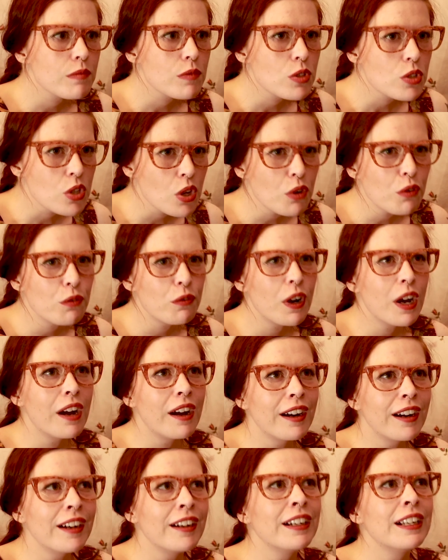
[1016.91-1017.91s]
So
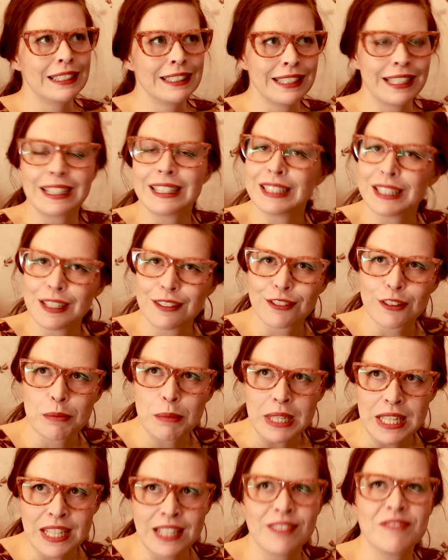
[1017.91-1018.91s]
far, luckily for
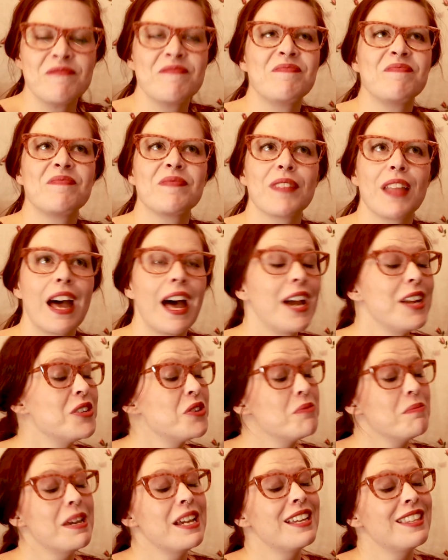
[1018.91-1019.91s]
me, I
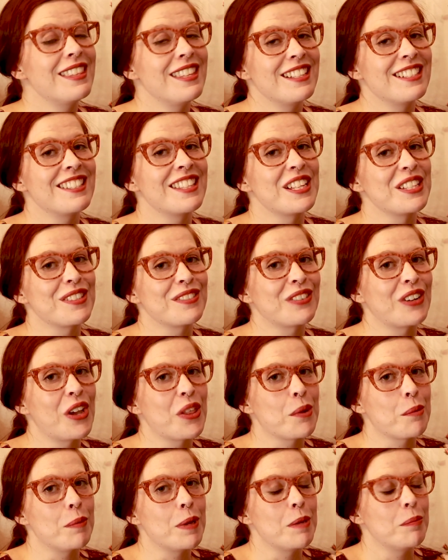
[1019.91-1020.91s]
don't make these things for
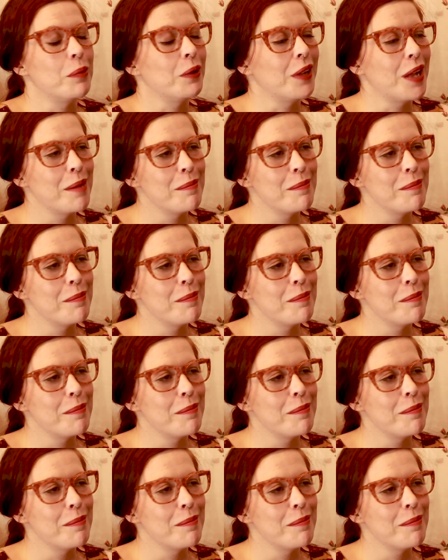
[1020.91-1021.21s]
other people.